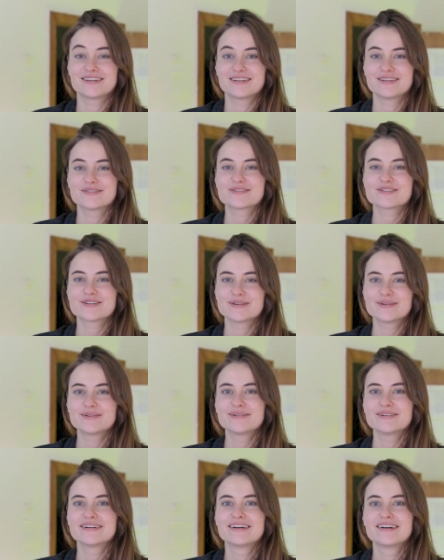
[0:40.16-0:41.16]
radio
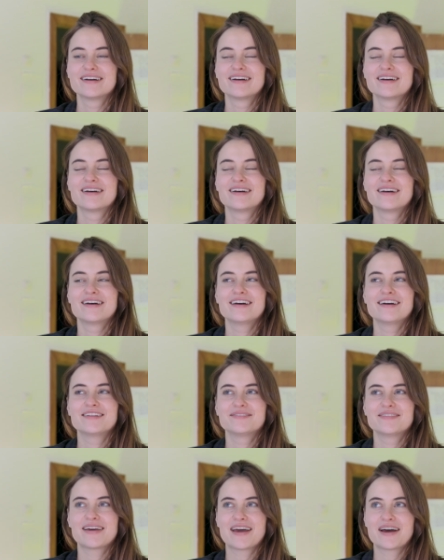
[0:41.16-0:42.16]
show
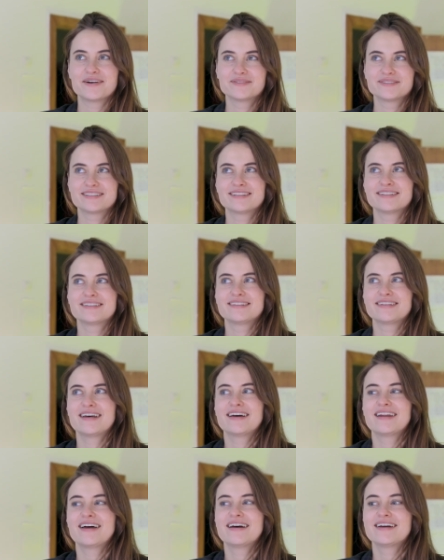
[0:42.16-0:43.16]
and we counted
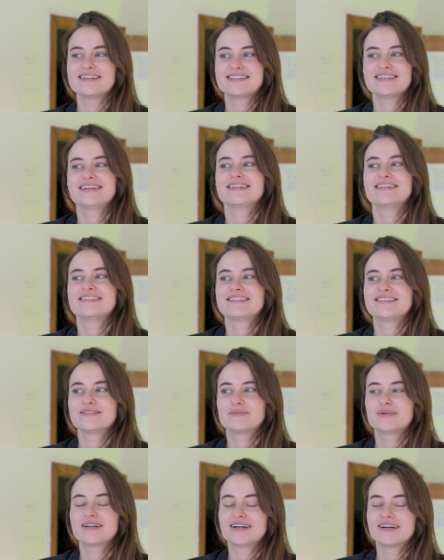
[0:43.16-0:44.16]
that I did
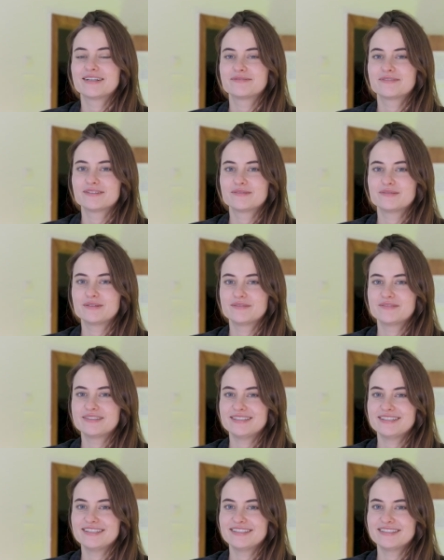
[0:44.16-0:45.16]

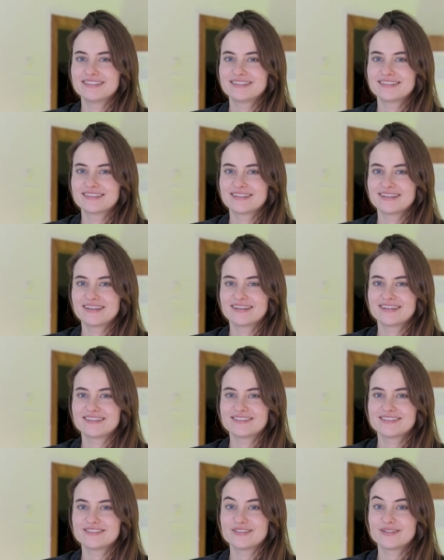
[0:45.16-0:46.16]
115
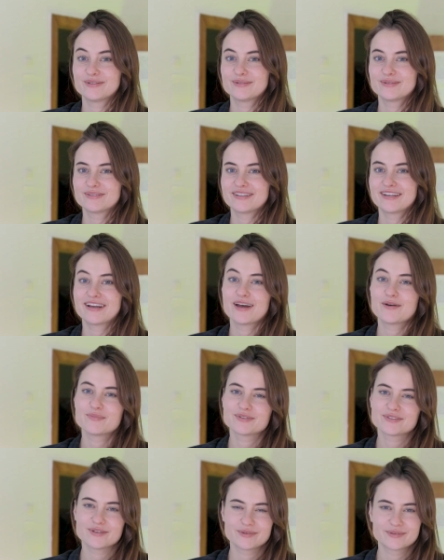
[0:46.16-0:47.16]
shows, like
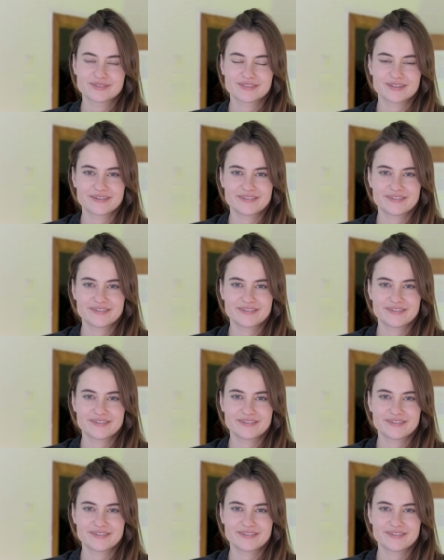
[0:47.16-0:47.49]
episodes